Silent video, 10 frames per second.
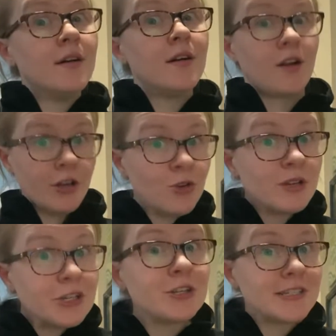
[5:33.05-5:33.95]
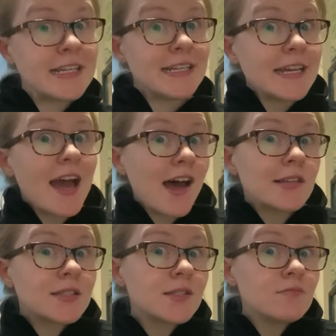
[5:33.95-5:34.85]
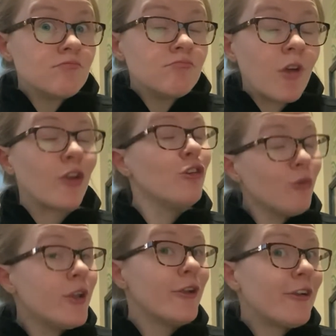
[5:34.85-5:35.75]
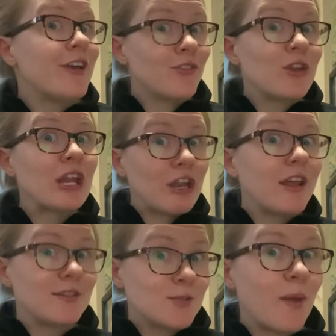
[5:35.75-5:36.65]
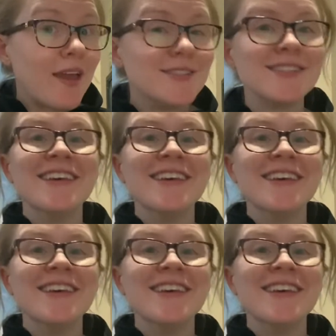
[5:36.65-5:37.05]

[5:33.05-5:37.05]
are you in your DDS? Are you in your designated dance space?